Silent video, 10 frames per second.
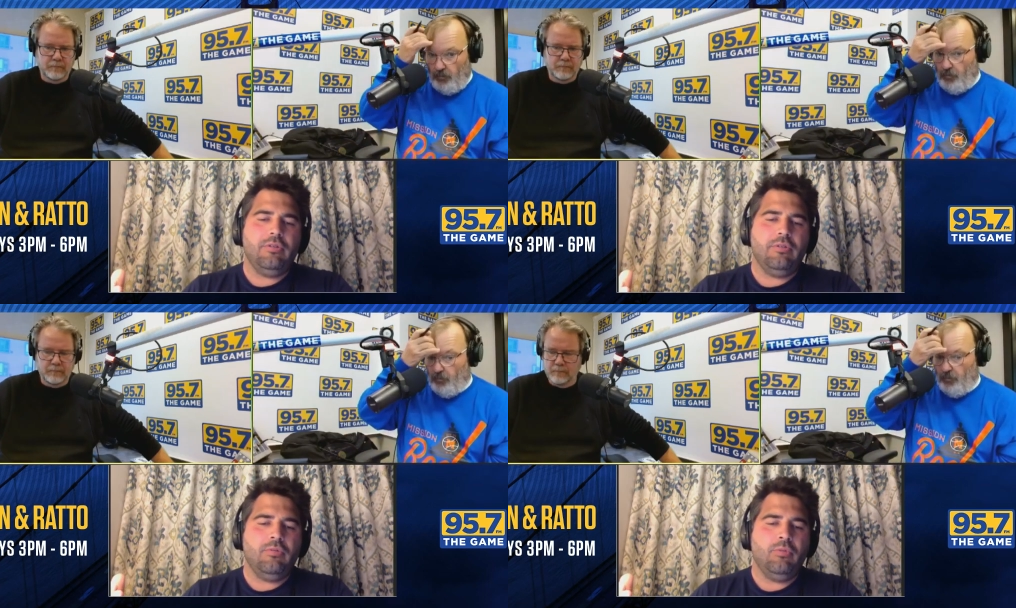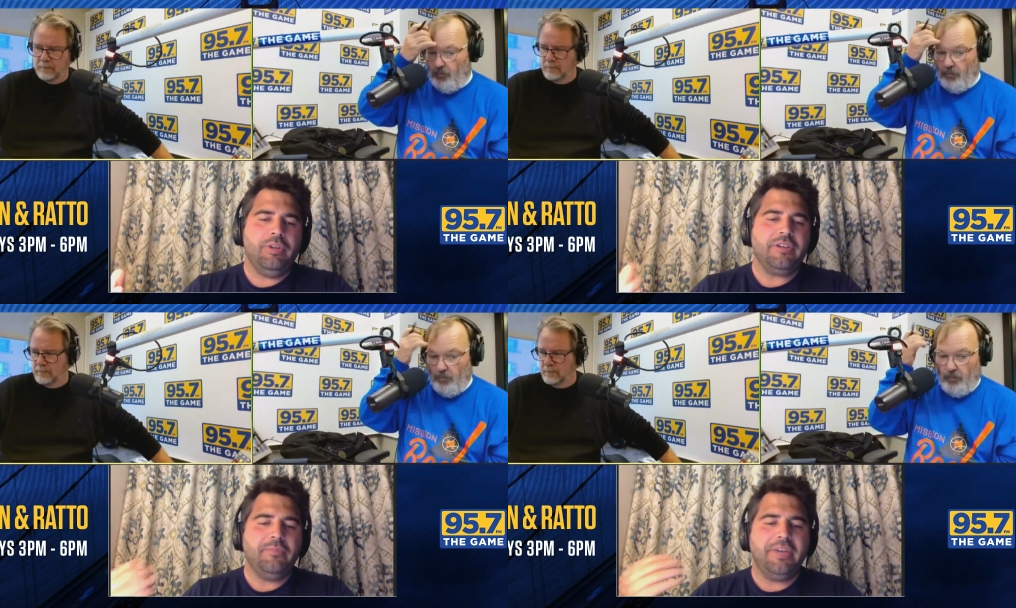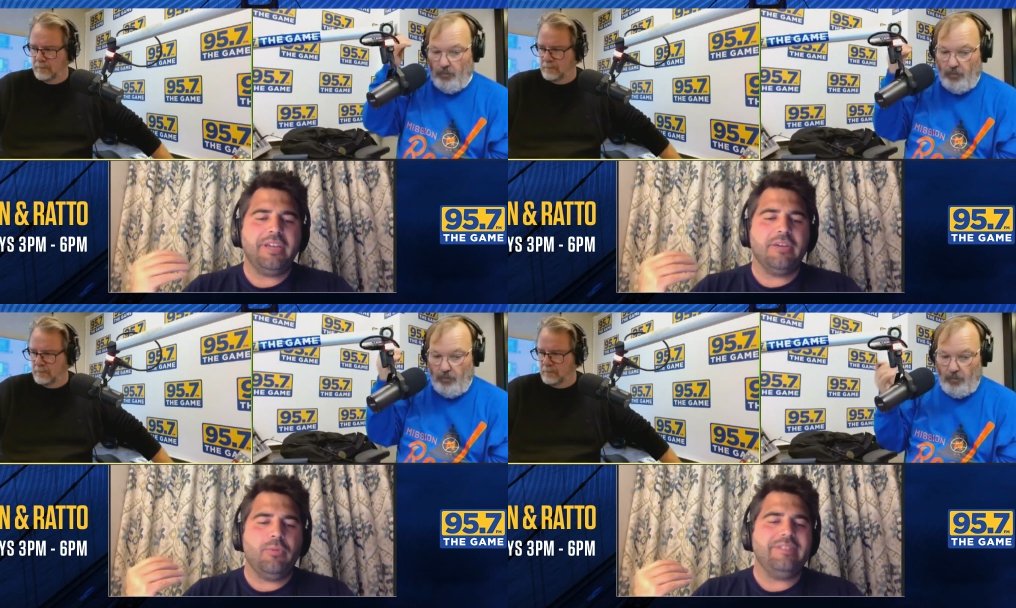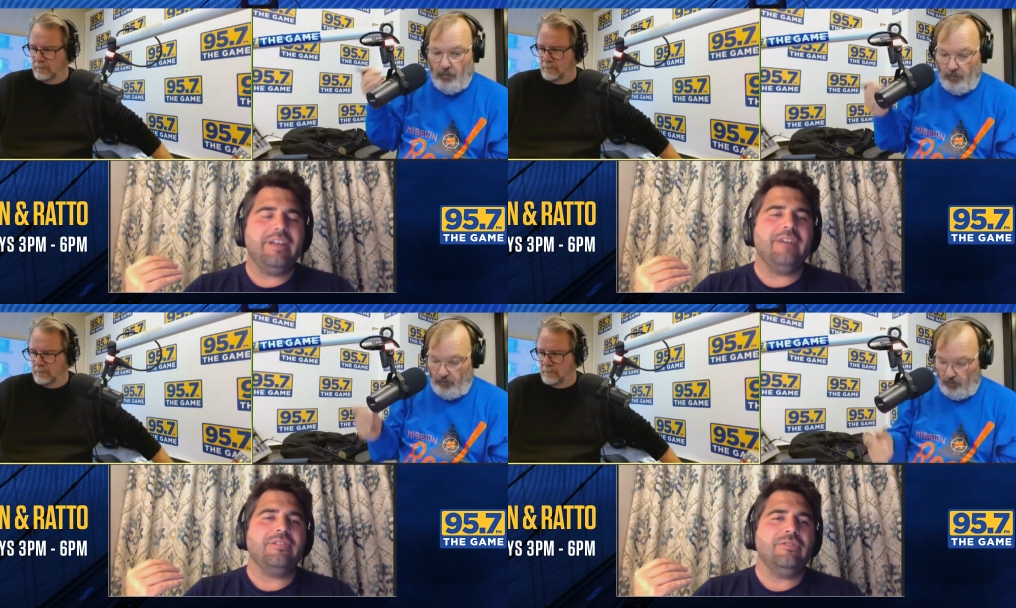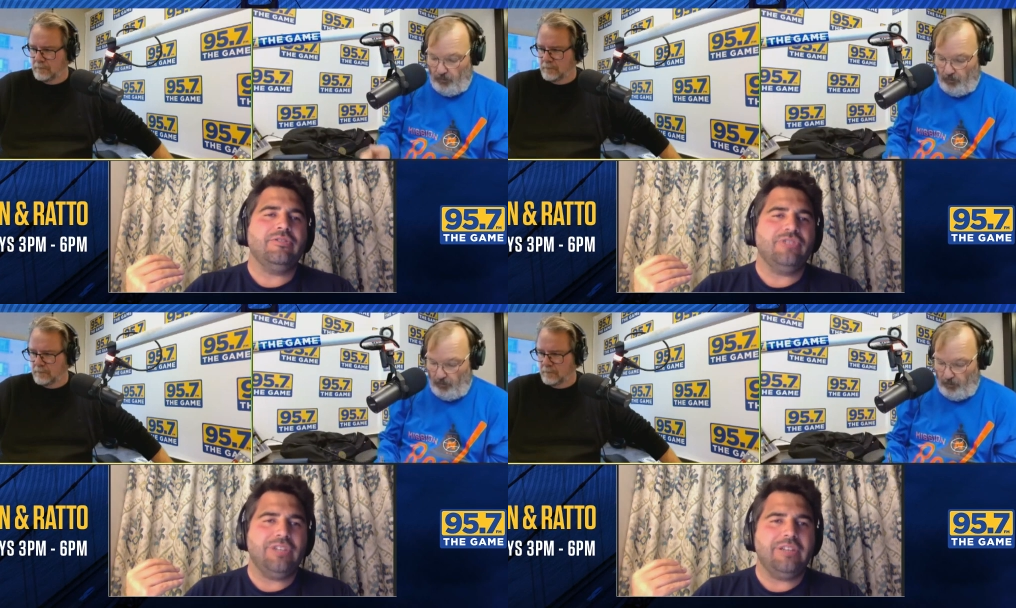Speaker 1: when Kuminga went down to the
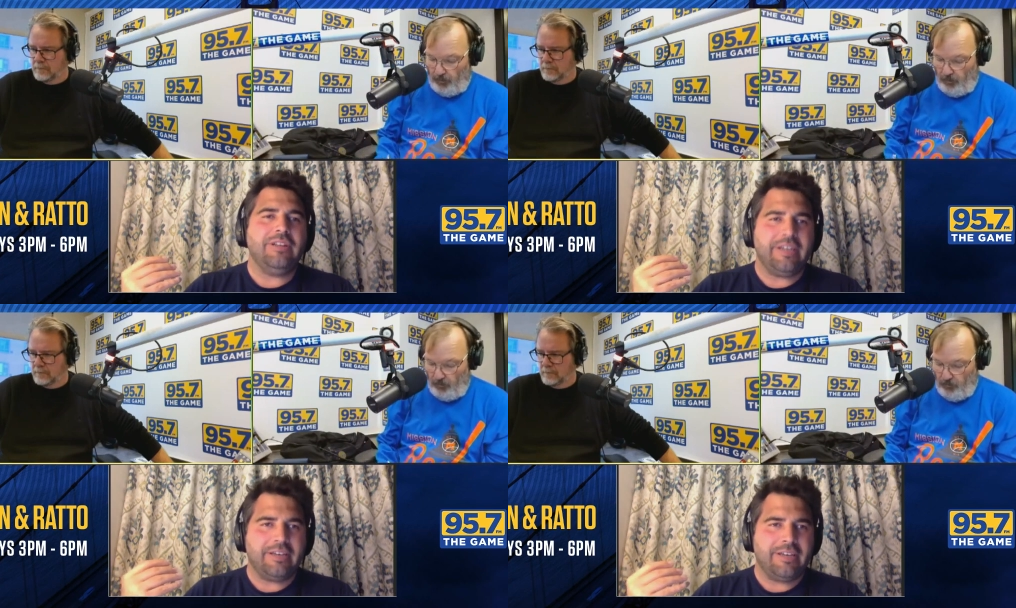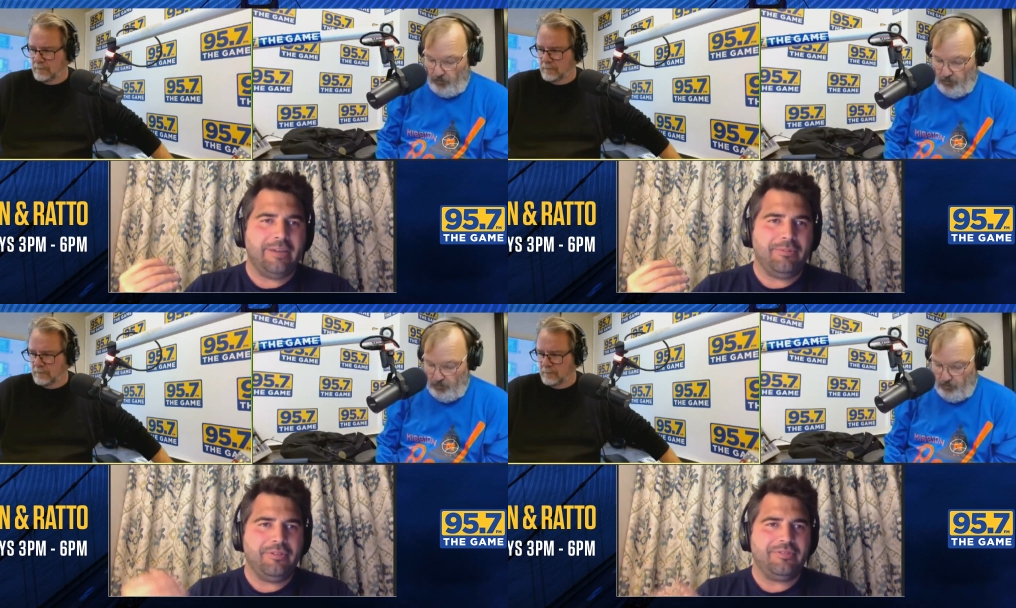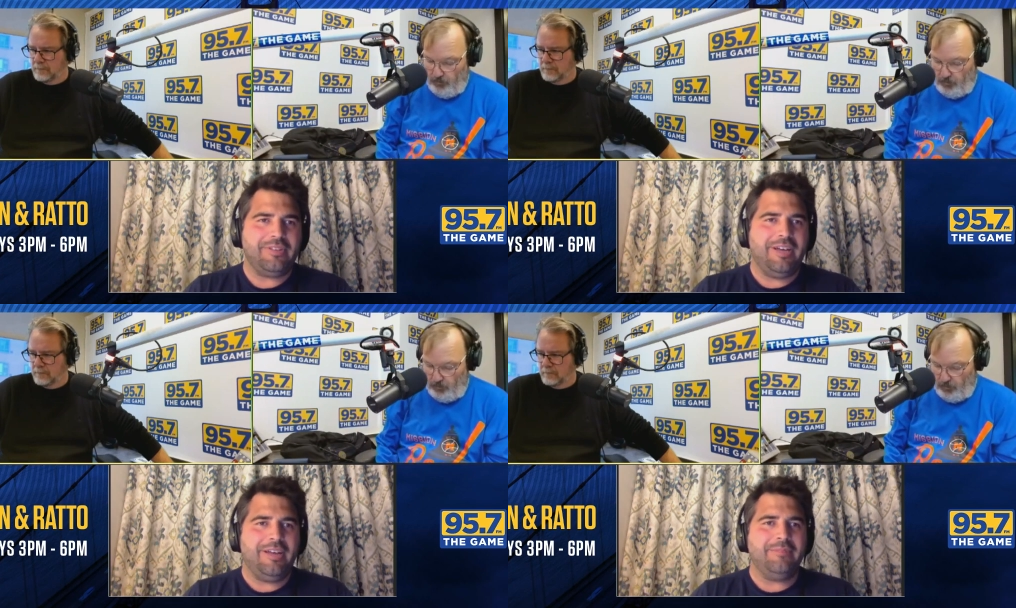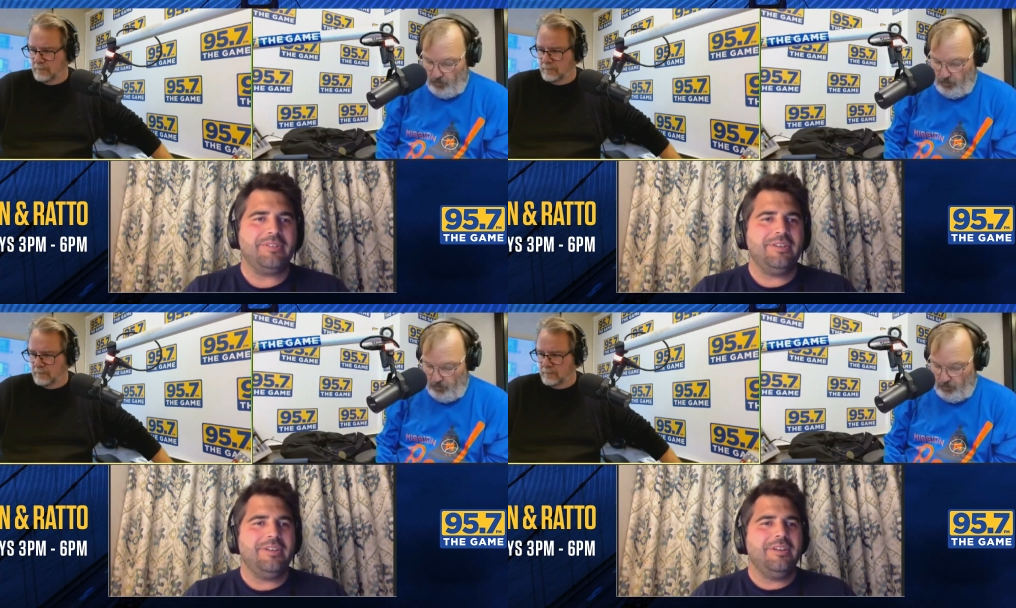G League a couple of those times.